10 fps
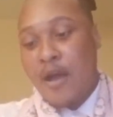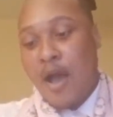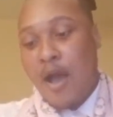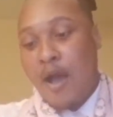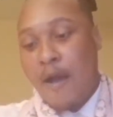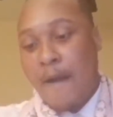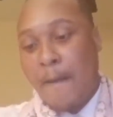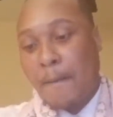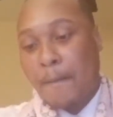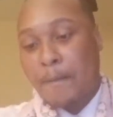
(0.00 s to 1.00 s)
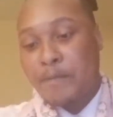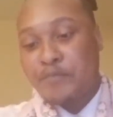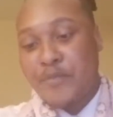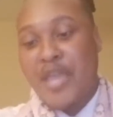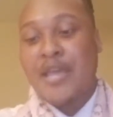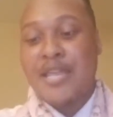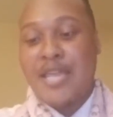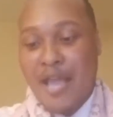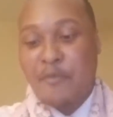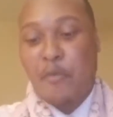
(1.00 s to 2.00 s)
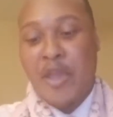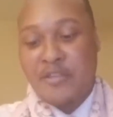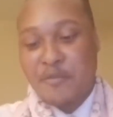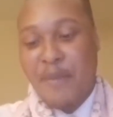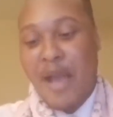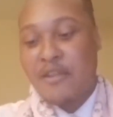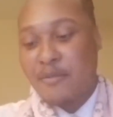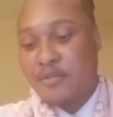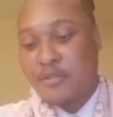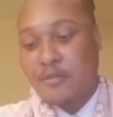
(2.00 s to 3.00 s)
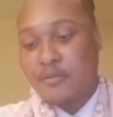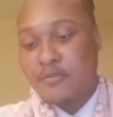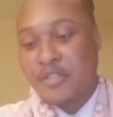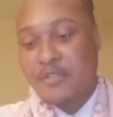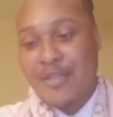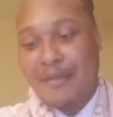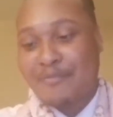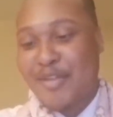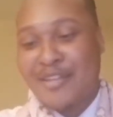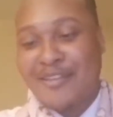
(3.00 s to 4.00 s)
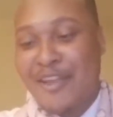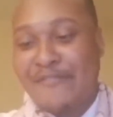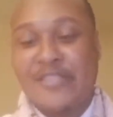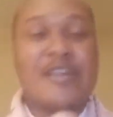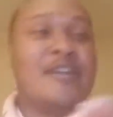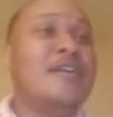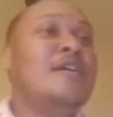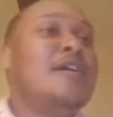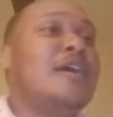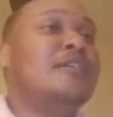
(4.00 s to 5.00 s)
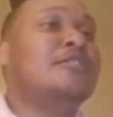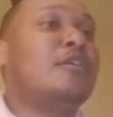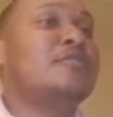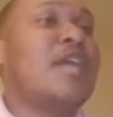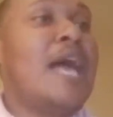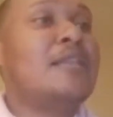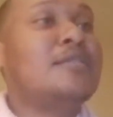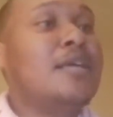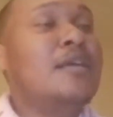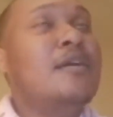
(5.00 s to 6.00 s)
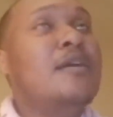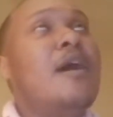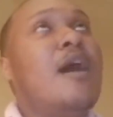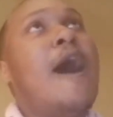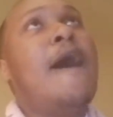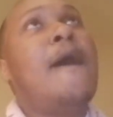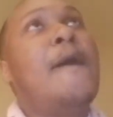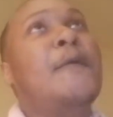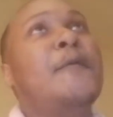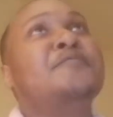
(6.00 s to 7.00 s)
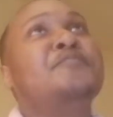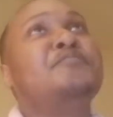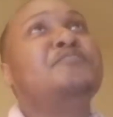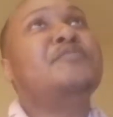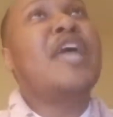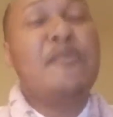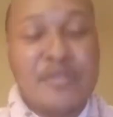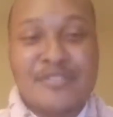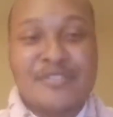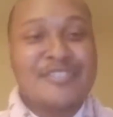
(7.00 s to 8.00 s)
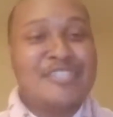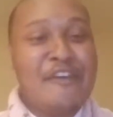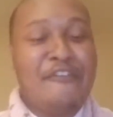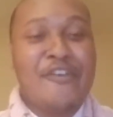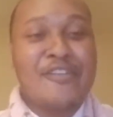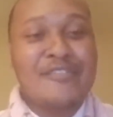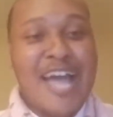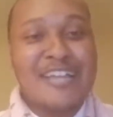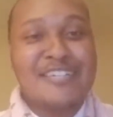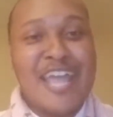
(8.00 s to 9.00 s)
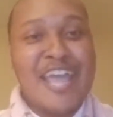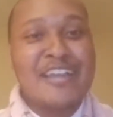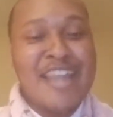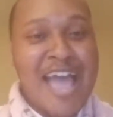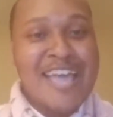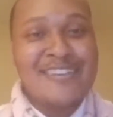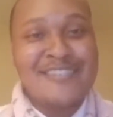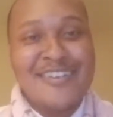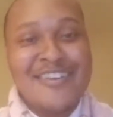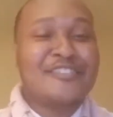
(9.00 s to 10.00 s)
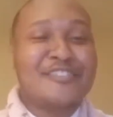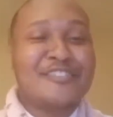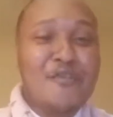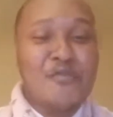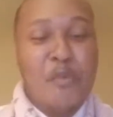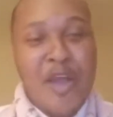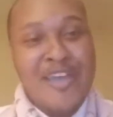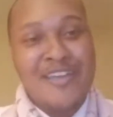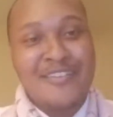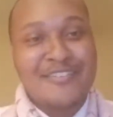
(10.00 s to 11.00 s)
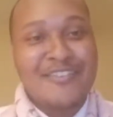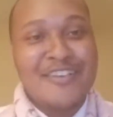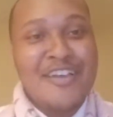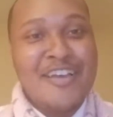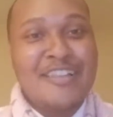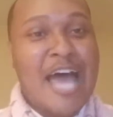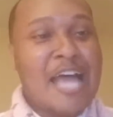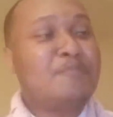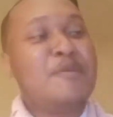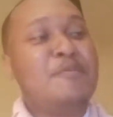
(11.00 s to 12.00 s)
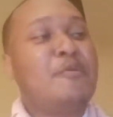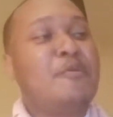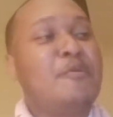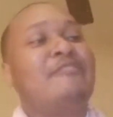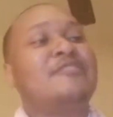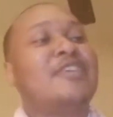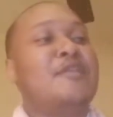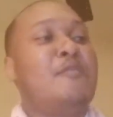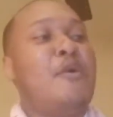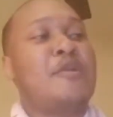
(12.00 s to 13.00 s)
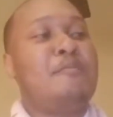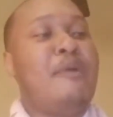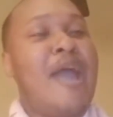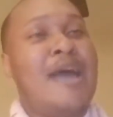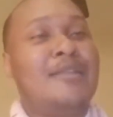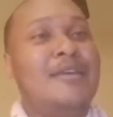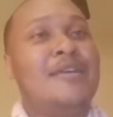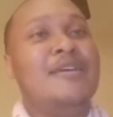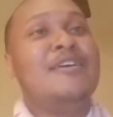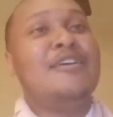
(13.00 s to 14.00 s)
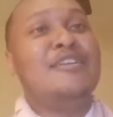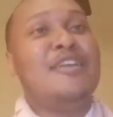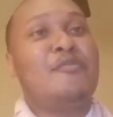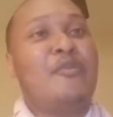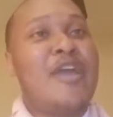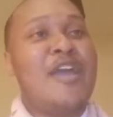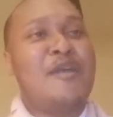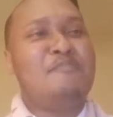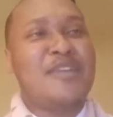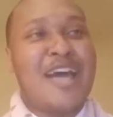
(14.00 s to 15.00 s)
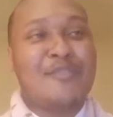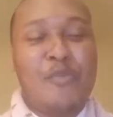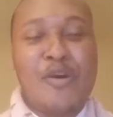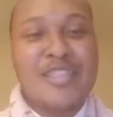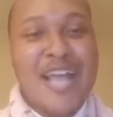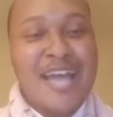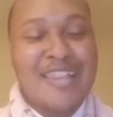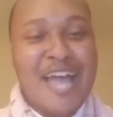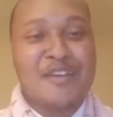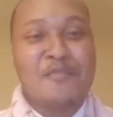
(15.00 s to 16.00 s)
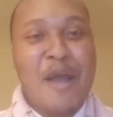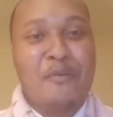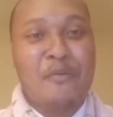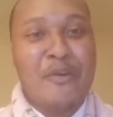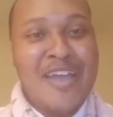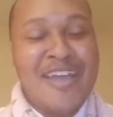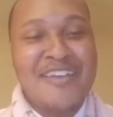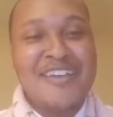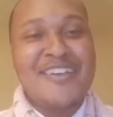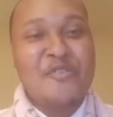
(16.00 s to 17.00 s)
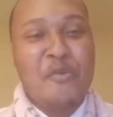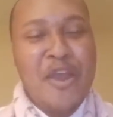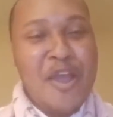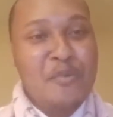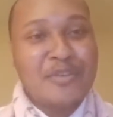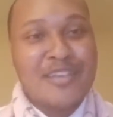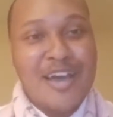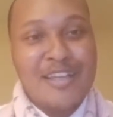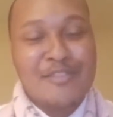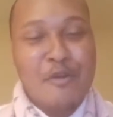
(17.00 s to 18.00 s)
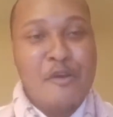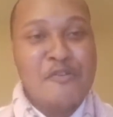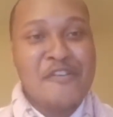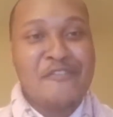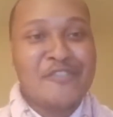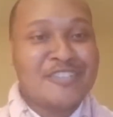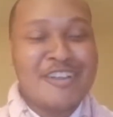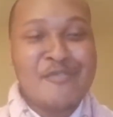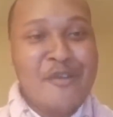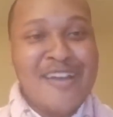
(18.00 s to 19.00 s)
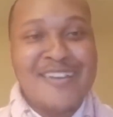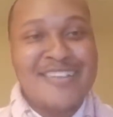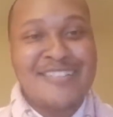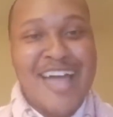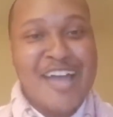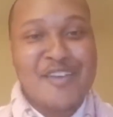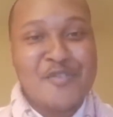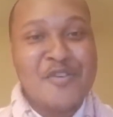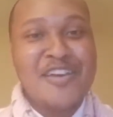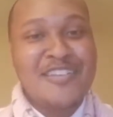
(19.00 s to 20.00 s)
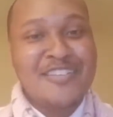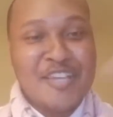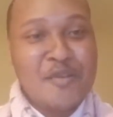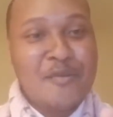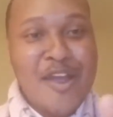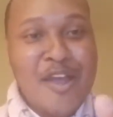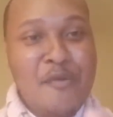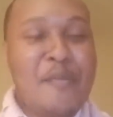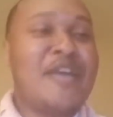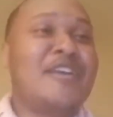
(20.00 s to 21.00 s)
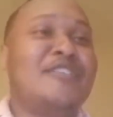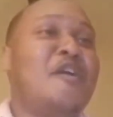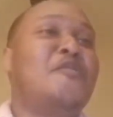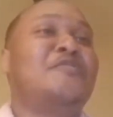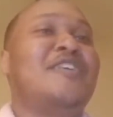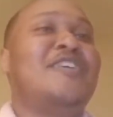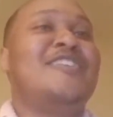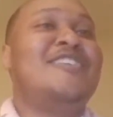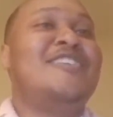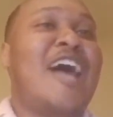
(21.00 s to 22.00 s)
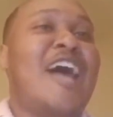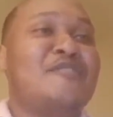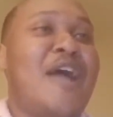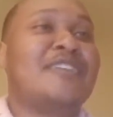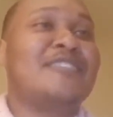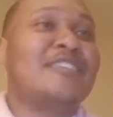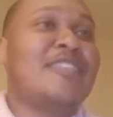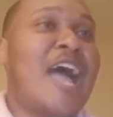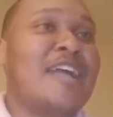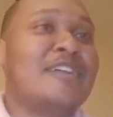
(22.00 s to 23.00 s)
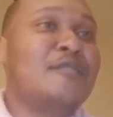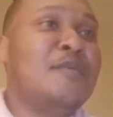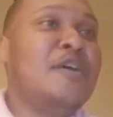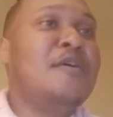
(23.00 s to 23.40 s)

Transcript: and he had ways about him too. Just I'm telling everything in totality. They was different, like day and night in certain ways. A lot of people gravitated more to Bradley than Red, but one thing I liked about Red was cutthroat. If City Red didn't like you, City Red would make it known that he didn't like you. I just liked him